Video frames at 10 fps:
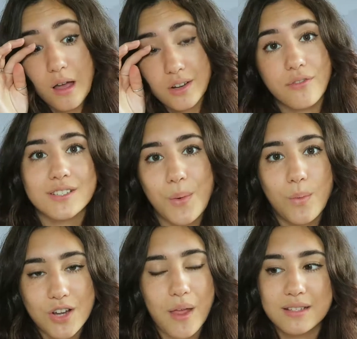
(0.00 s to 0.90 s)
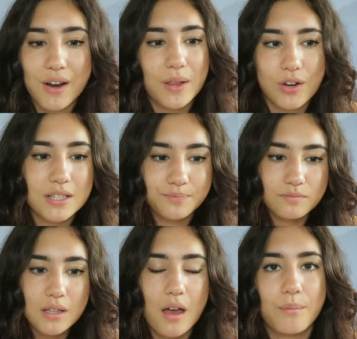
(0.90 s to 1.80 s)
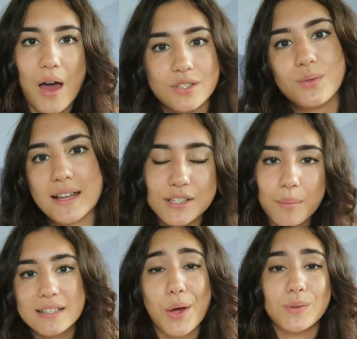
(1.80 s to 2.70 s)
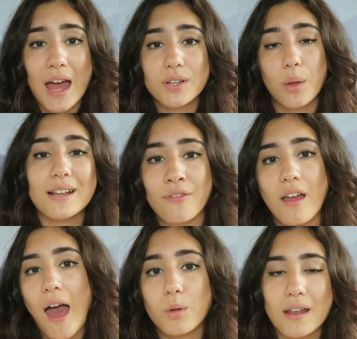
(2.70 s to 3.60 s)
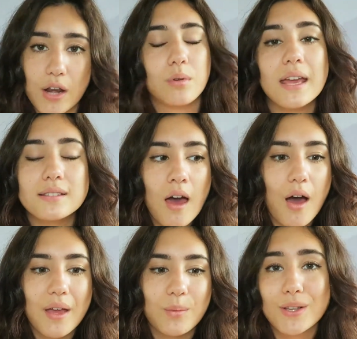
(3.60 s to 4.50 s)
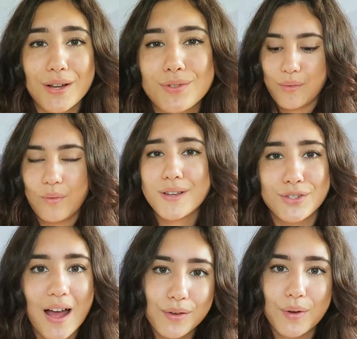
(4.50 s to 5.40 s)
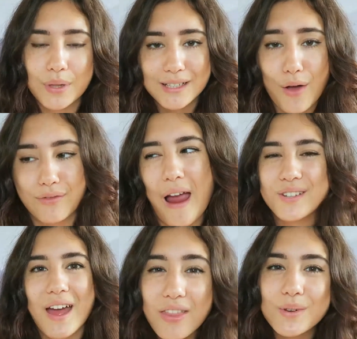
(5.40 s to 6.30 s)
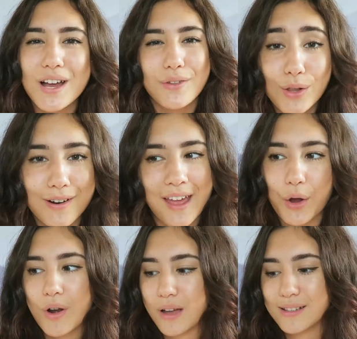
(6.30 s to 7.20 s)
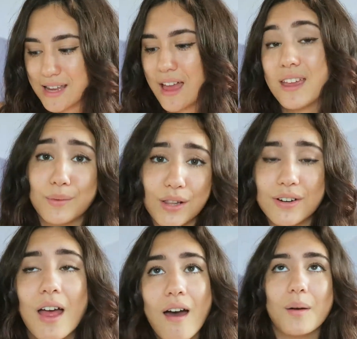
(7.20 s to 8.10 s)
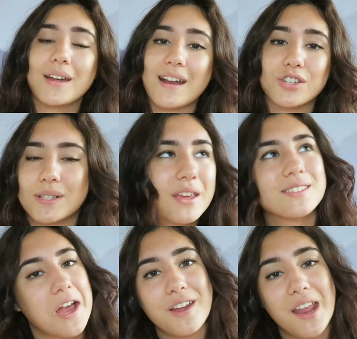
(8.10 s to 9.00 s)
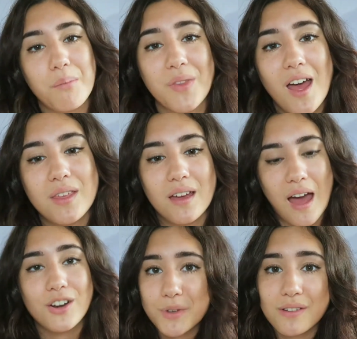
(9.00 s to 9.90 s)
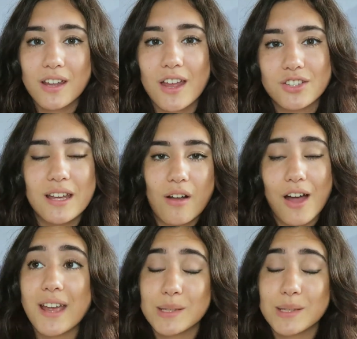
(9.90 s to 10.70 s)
forage walk as our first workshop, and there we learned how to identify plants and how to use guidebooks to help you identify edible and non-edible